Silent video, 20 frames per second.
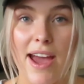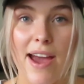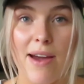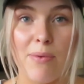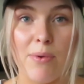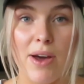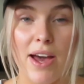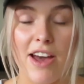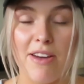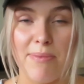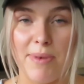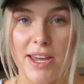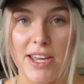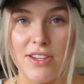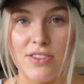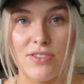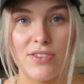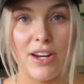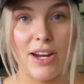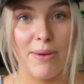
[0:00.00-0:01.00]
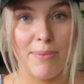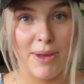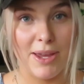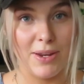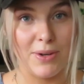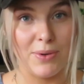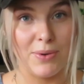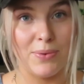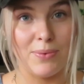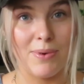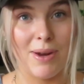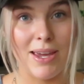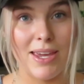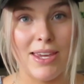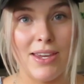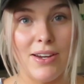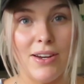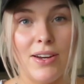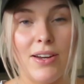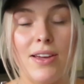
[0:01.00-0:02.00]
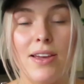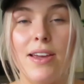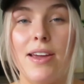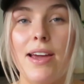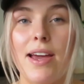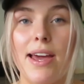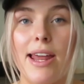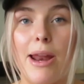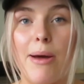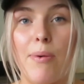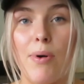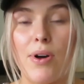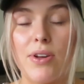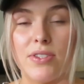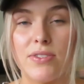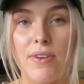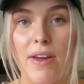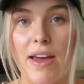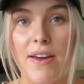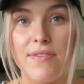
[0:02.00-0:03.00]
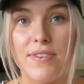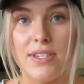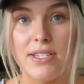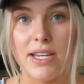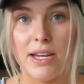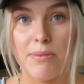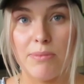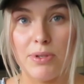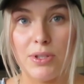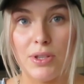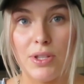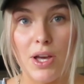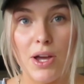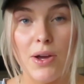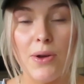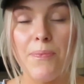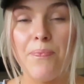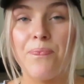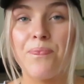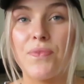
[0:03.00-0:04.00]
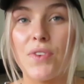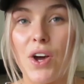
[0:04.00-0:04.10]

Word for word: I will have my Instagram handle right here, and I will also have it down below.